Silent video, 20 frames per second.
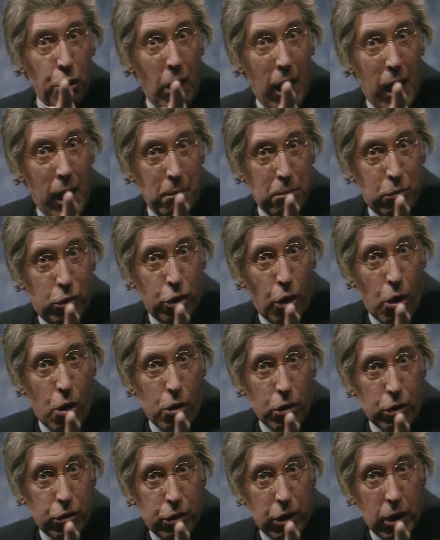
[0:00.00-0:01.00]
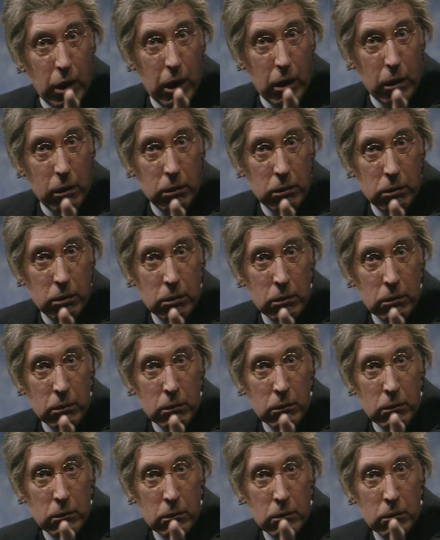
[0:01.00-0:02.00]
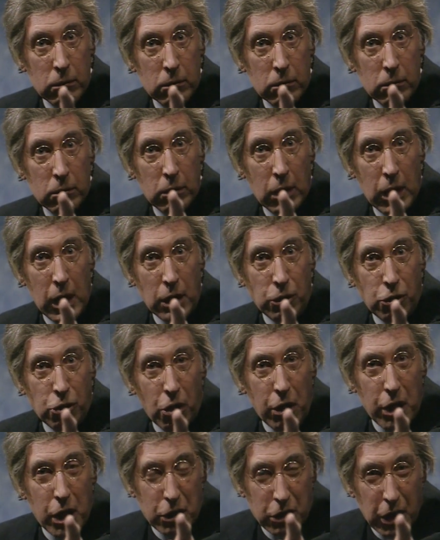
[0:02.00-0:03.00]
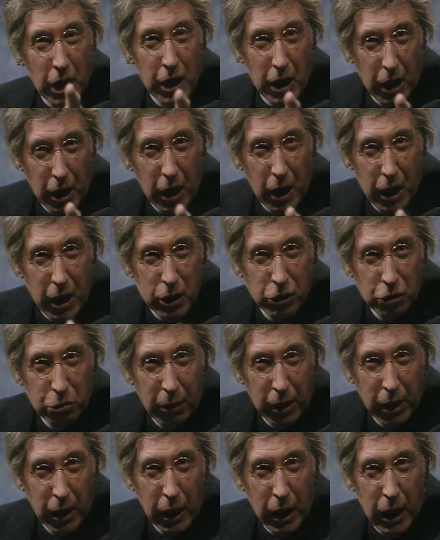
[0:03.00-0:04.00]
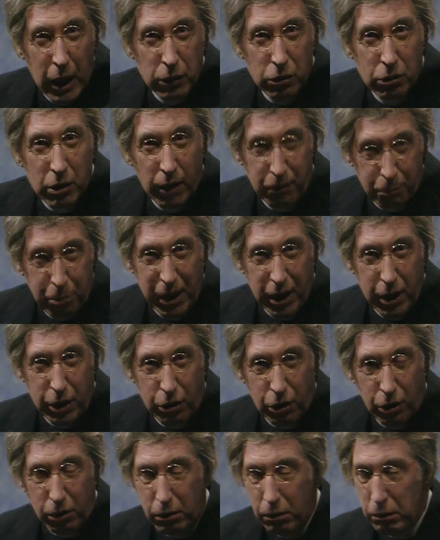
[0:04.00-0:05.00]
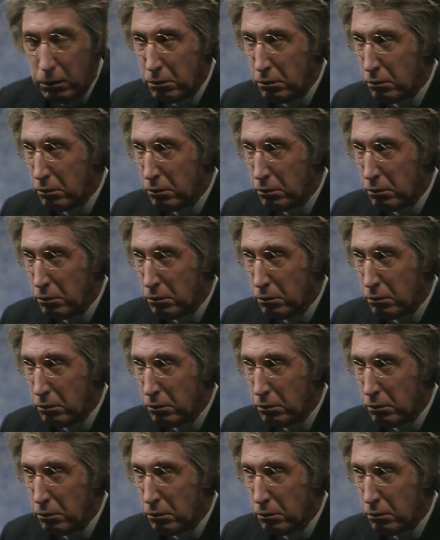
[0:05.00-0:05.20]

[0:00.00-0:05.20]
you I'm talking. I saw you taking another swig of that stuff. Put it down.